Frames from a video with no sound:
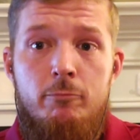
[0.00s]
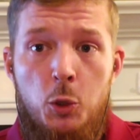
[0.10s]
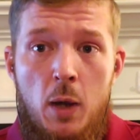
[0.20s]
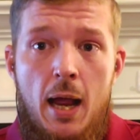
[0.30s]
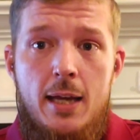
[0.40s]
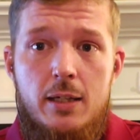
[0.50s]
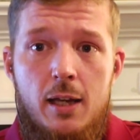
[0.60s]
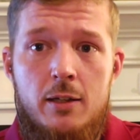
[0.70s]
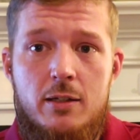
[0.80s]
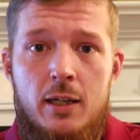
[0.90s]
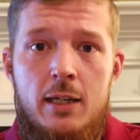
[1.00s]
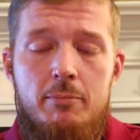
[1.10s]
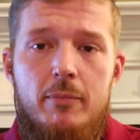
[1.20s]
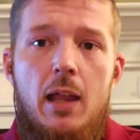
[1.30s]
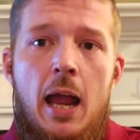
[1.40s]
Do I hate Tennessee?
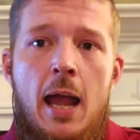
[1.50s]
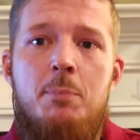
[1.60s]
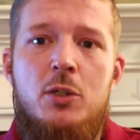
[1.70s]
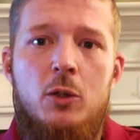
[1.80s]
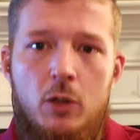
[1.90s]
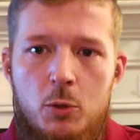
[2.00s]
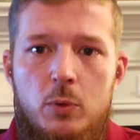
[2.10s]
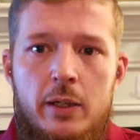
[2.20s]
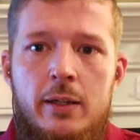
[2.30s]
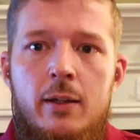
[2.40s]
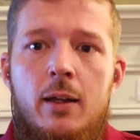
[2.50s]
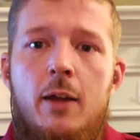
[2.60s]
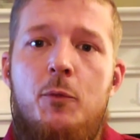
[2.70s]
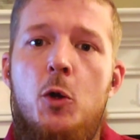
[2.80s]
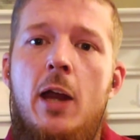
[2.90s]
Absolutely.
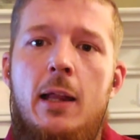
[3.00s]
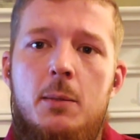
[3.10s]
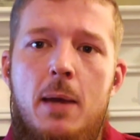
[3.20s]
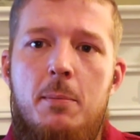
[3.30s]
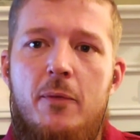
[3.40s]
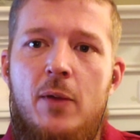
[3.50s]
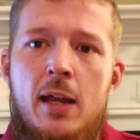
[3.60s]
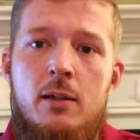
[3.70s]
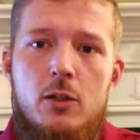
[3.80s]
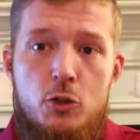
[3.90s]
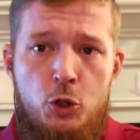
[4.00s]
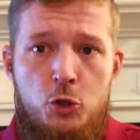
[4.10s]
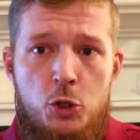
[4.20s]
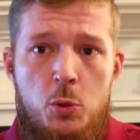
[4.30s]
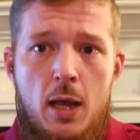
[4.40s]
If you're an Alabama fan,
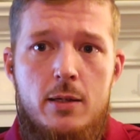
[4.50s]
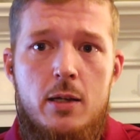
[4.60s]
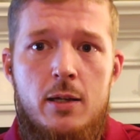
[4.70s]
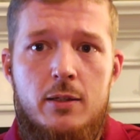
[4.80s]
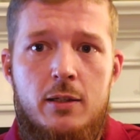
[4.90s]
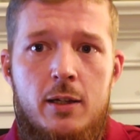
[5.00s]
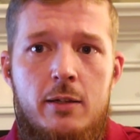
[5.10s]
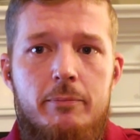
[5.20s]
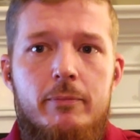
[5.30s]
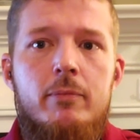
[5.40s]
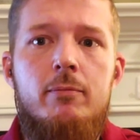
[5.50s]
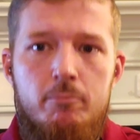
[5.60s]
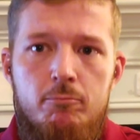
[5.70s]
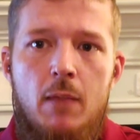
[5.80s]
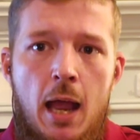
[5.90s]
should you hate Tennessee?
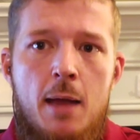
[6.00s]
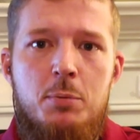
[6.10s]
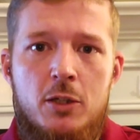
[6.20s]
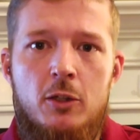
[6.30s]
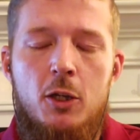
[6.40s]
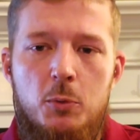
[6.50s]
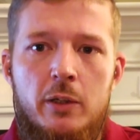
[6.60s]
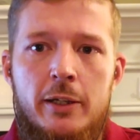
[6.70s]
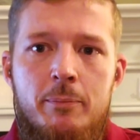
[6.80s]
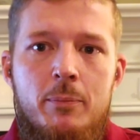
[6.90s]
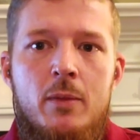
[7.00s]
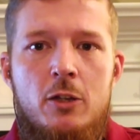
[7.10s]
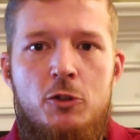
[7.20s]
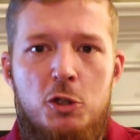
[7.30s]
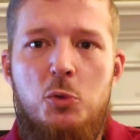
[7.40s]
Absolutely.
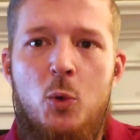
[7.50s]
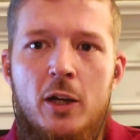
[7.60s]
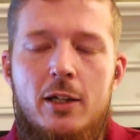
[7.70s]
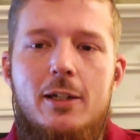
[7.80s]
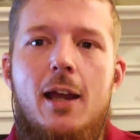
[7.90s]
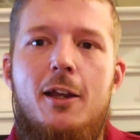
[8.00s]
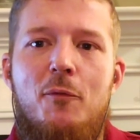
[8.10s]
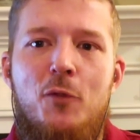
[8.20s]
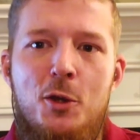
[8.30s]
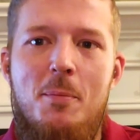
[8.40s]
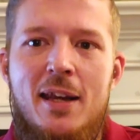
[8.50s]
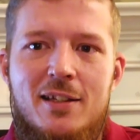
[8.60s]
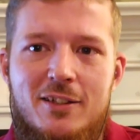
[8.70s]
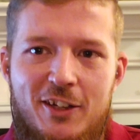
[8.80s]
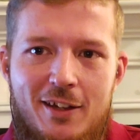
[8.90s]
Just wanted to take a few
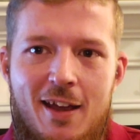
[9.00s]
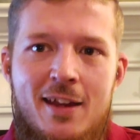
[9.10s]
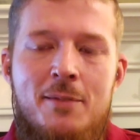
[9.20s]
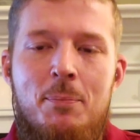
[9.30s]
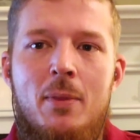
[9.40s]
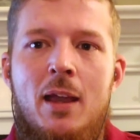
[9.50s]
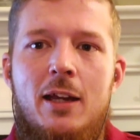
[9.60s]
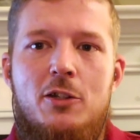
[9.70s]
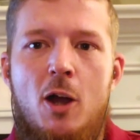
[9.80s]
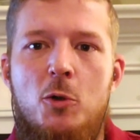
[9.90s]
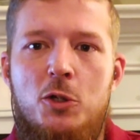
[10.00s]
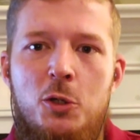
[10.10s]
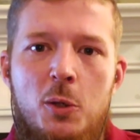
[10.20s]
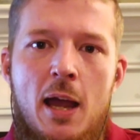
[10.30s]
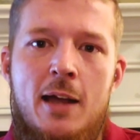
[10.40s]
minutes today and talk to
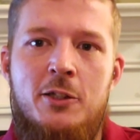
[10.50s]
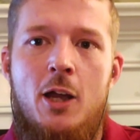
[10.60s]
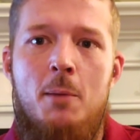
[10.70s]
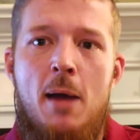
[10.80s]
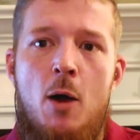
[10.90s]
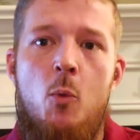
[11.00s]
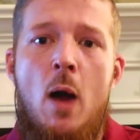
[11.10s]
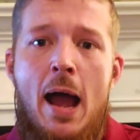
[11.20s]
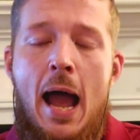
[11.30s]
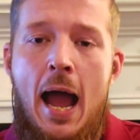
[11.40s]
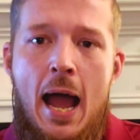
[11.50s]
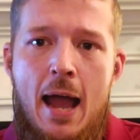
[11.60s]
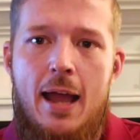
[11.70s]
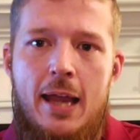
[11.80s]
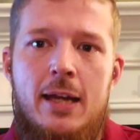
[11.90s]
you guys about why
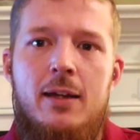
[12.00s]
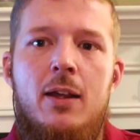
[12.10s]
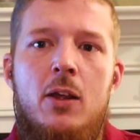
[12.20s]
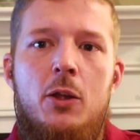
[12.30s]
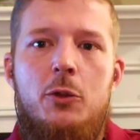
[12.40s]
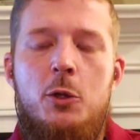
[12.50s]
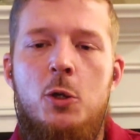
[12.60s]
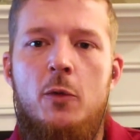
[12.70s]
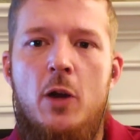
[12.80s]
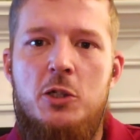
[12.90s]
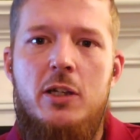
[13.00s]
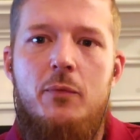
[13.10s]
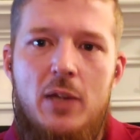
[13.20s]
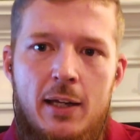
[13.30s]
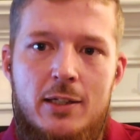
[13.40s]
I hate the University
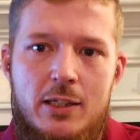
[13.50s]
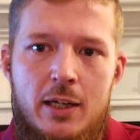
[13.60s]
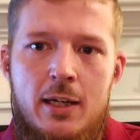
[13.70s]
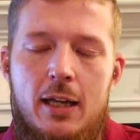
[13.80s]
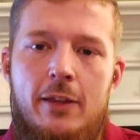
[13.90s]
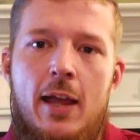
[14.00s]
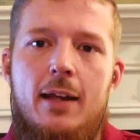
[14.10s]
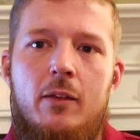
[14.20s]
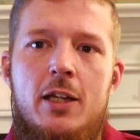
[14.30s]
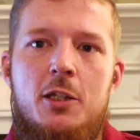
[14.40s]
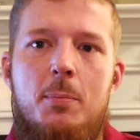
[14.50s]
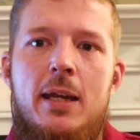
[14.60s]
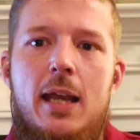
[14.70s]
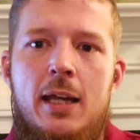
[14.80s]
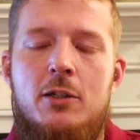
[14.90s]
of Tennessee, and that leads
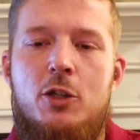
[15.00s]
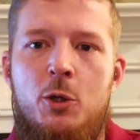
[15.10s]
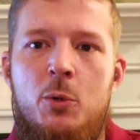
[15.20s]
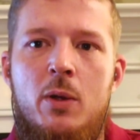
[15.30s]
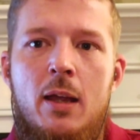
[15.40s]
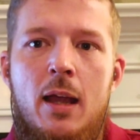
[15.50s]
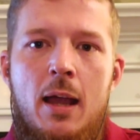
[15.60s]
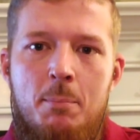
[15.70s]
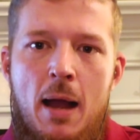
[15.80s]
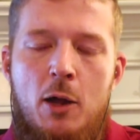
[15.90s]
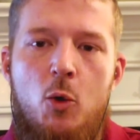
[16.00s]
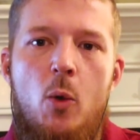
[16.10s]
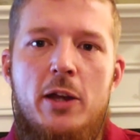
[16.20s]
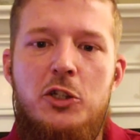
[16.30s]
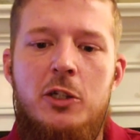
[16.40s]
me into my
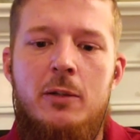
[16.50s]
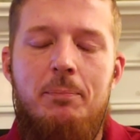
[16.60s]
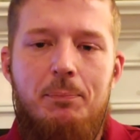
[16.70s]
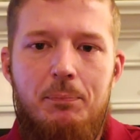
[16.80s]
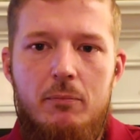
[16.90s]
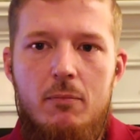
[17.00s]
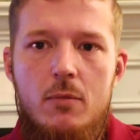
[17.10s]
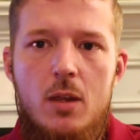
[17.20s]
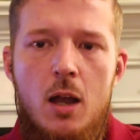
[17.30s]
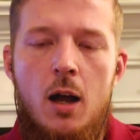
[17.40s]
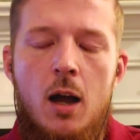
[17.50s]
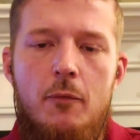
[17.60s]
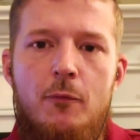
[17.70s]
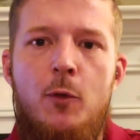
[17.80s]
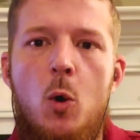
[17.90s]
question
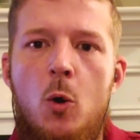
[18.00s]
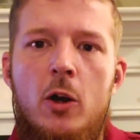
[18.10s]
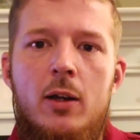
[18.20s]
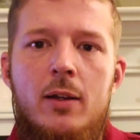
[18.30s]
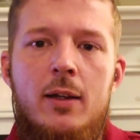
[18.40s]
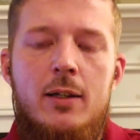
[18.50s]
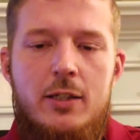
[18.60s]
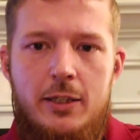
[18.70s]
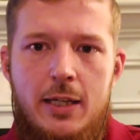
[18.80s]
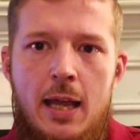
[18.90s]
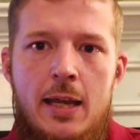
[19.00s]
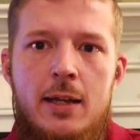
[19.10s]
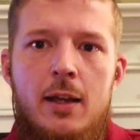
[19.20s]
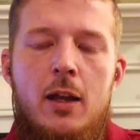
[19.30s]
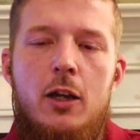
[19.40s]
for
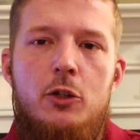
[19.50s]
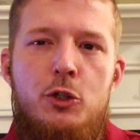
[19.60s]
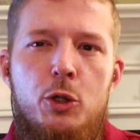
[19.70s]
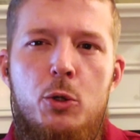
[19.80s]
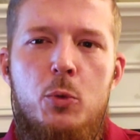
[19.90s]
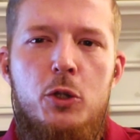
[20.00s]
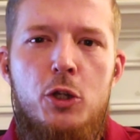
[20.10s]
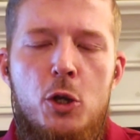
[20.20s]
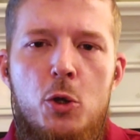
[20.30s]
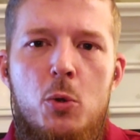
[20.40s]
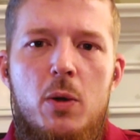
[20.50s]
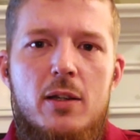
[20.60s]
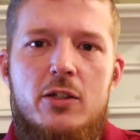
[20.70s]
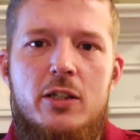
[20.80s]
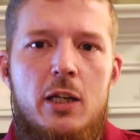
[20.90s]
today. Do you
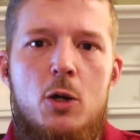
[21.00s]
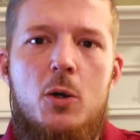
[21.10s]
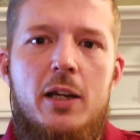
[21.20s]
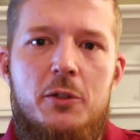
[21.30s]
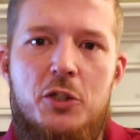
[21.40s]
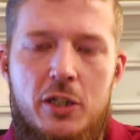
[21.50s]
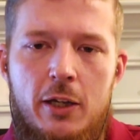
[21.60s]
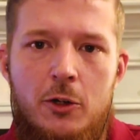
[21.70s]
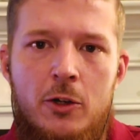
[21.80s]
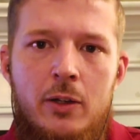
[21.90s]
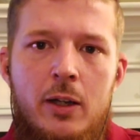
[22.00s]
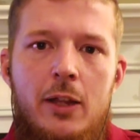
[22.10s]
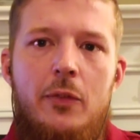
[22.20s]
still consider